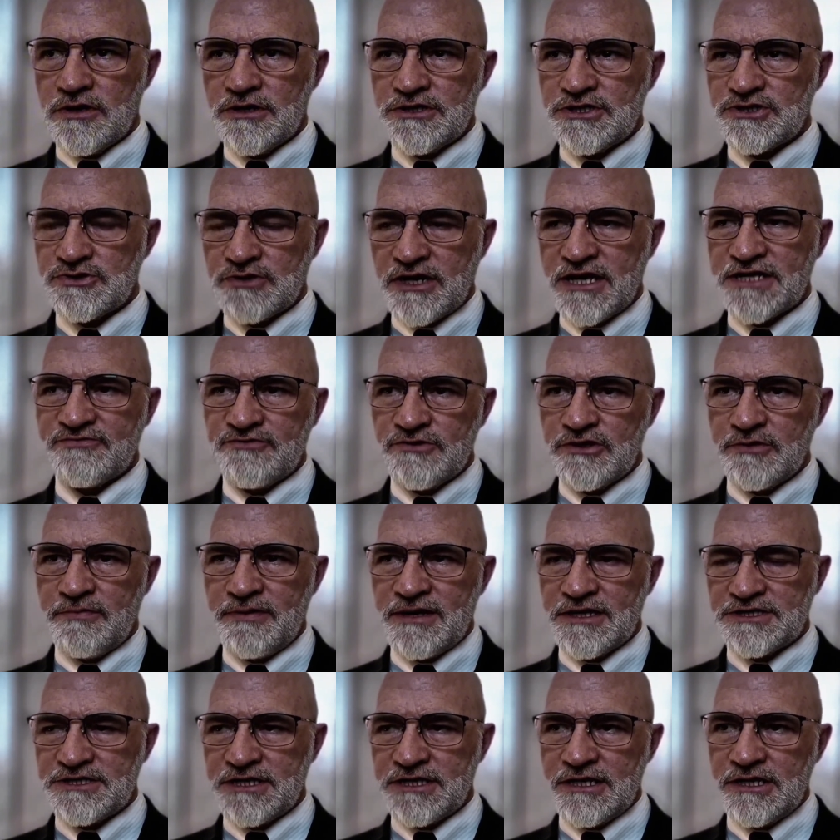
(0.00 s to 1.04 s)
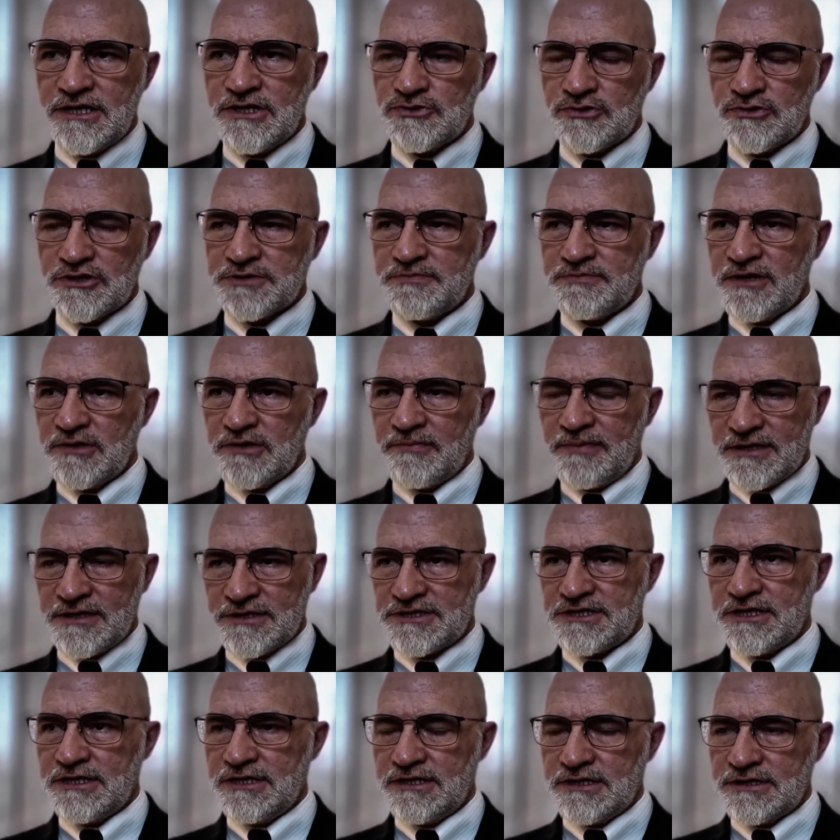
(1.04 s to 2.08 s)
transfer the Palestinians or expel the
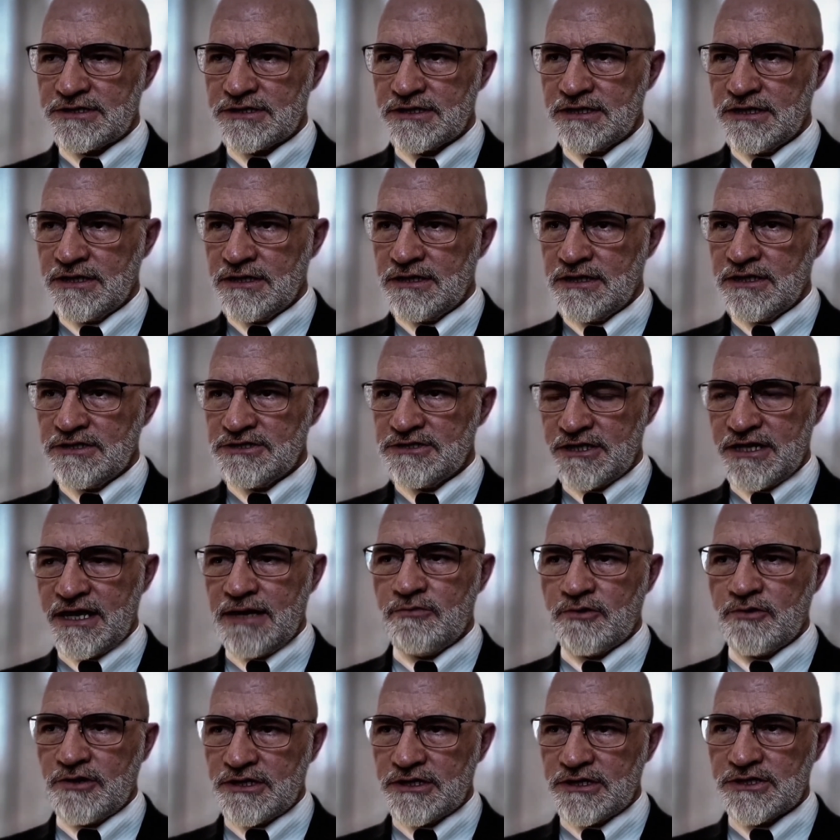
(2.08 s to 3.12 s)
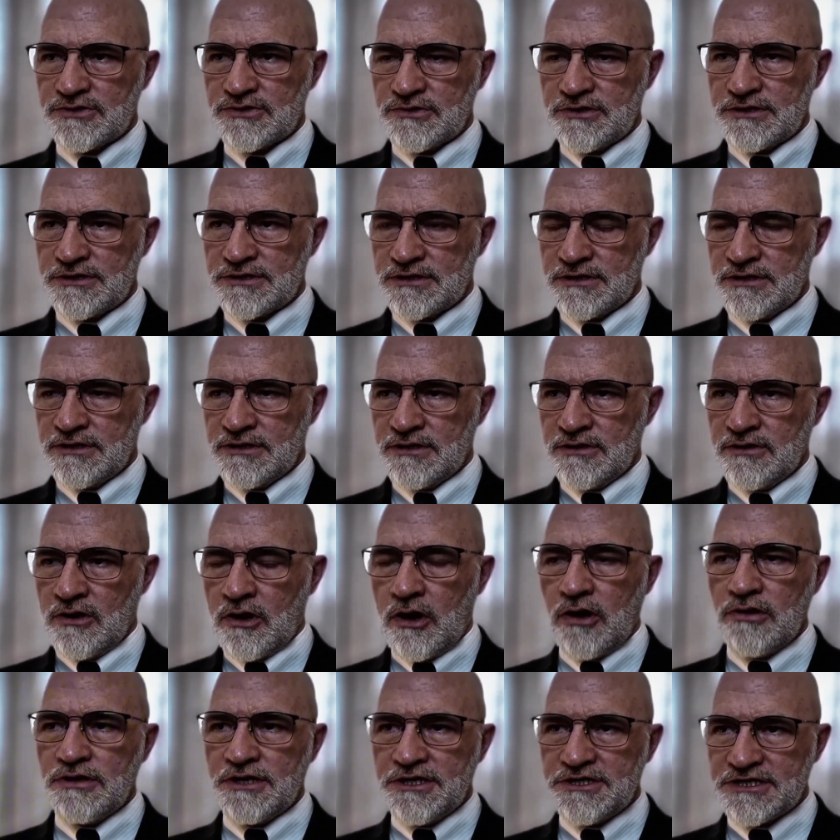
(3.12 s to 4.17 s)
Palestinians to neighboring countries. All
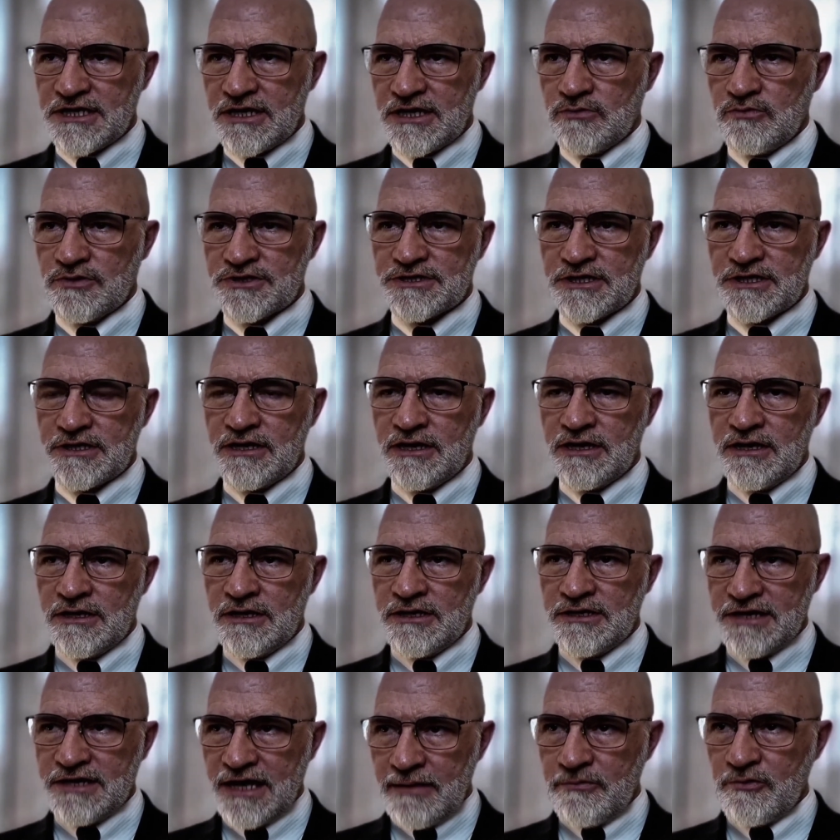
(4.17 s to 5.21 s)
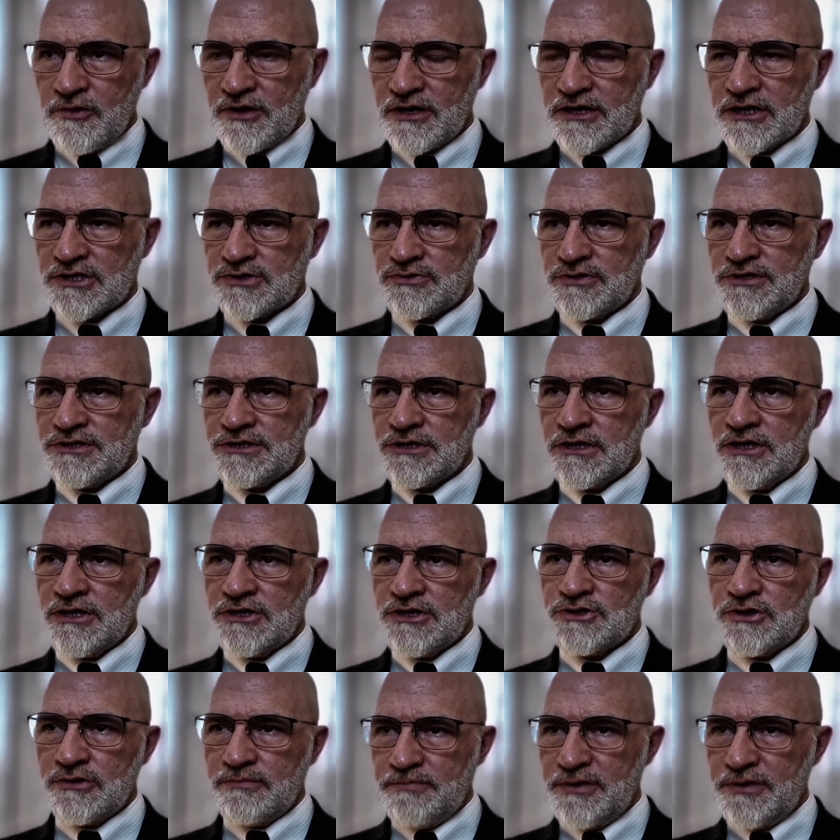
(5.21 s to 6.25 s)
he said was that neighboring countries
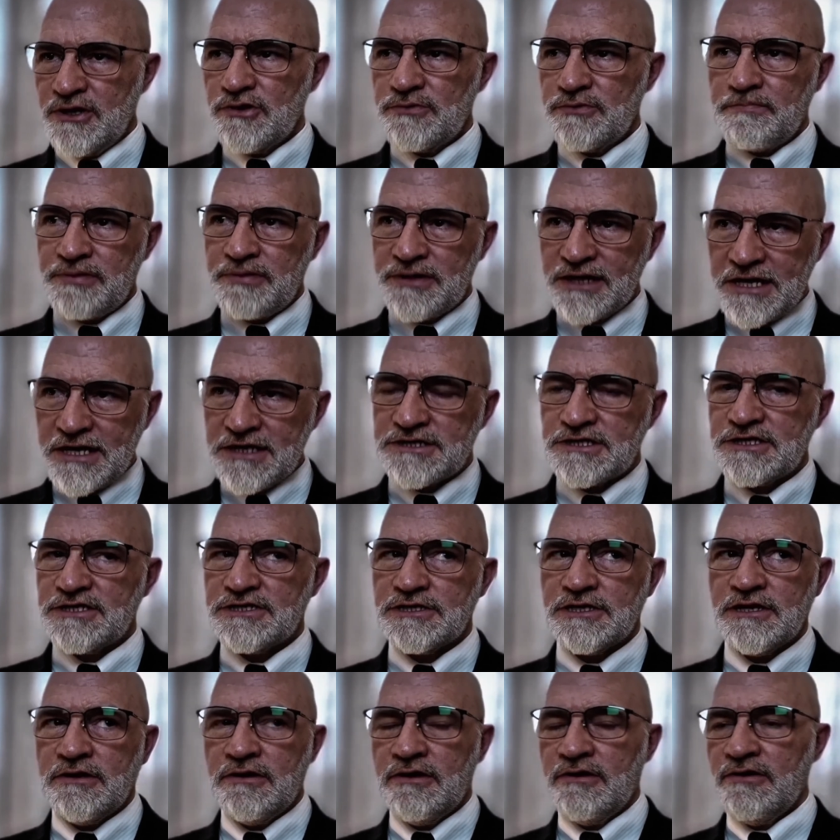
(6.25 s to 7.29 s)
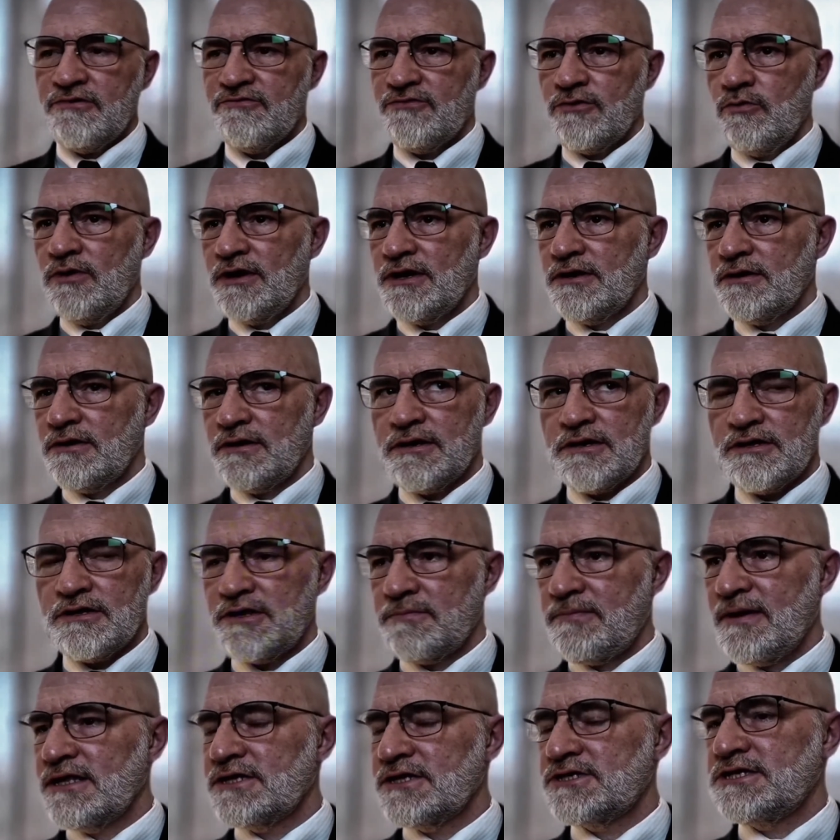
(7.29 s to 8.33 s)
should build places for where the
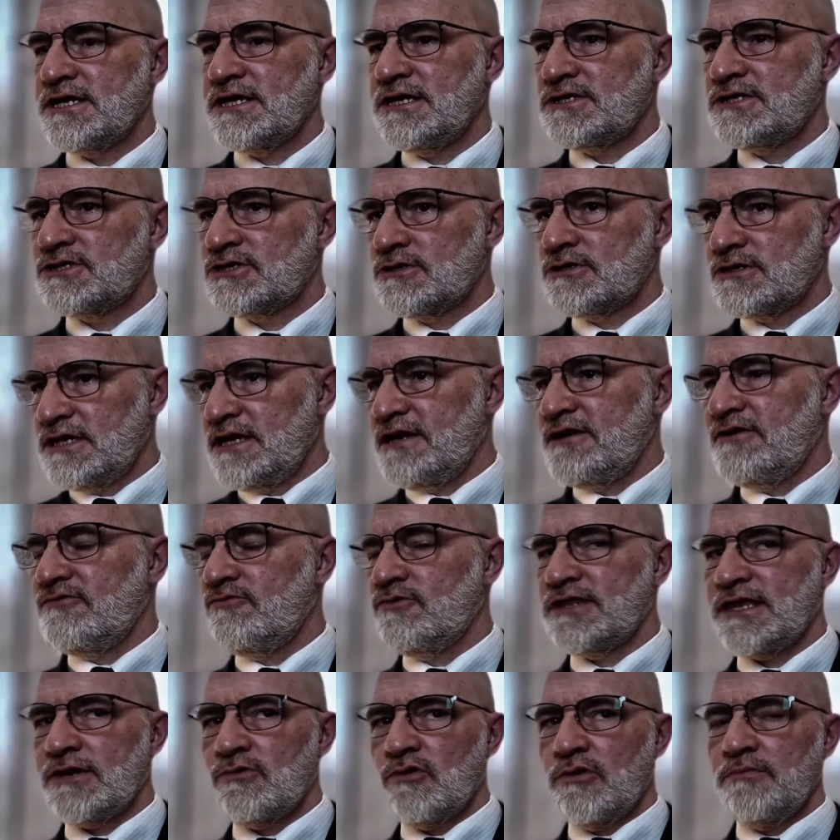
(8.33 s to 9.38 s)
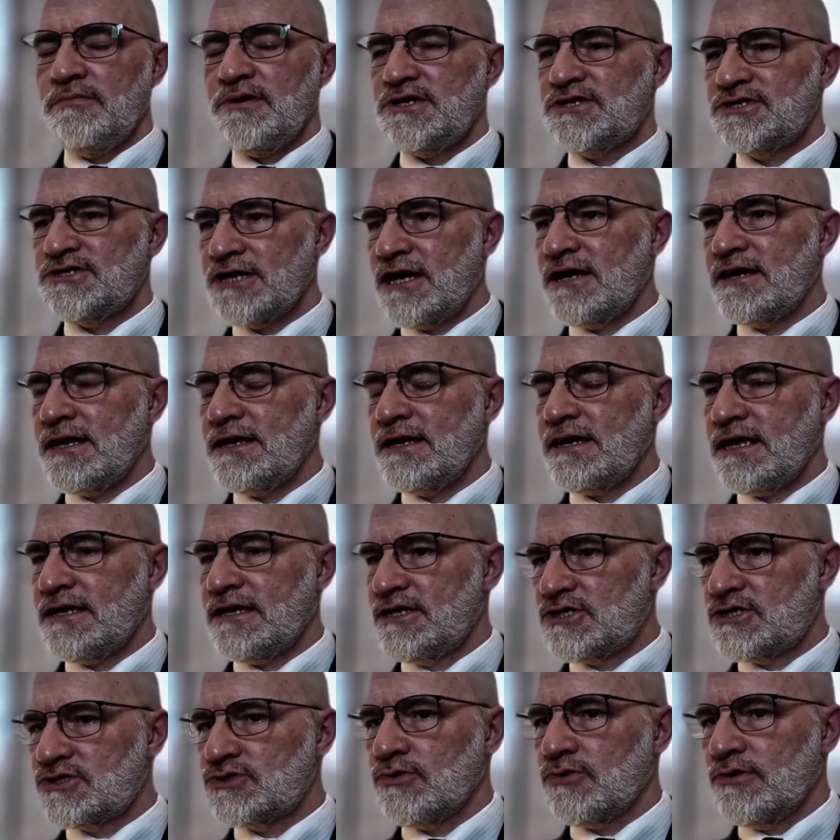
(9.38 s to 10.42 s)
Palestinians could live, where they won't be shot at and
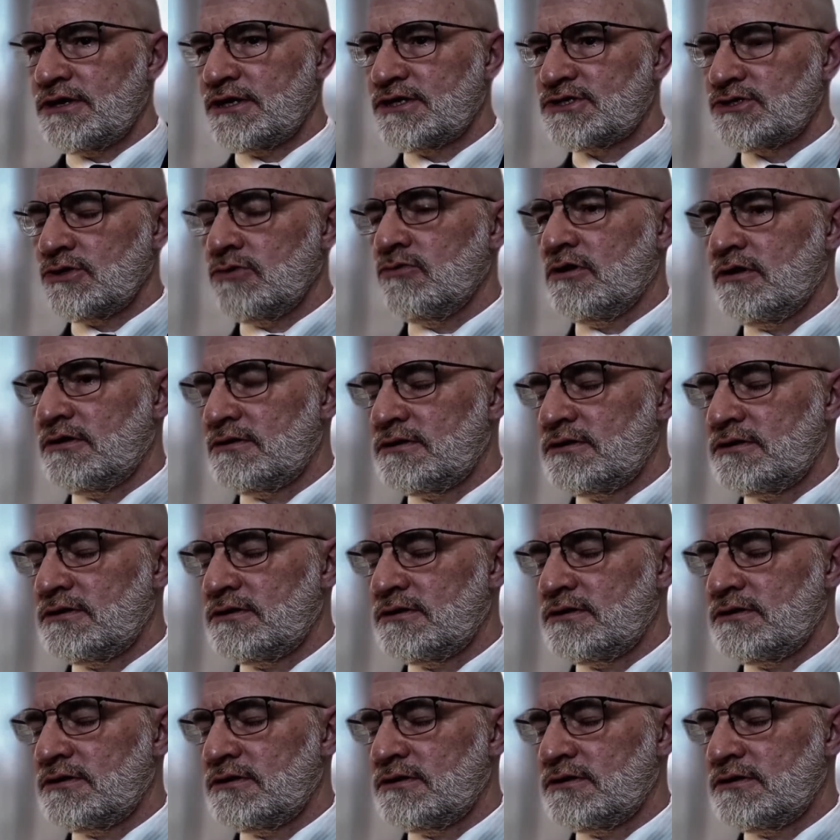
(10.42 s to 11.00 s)
destroyed and so on,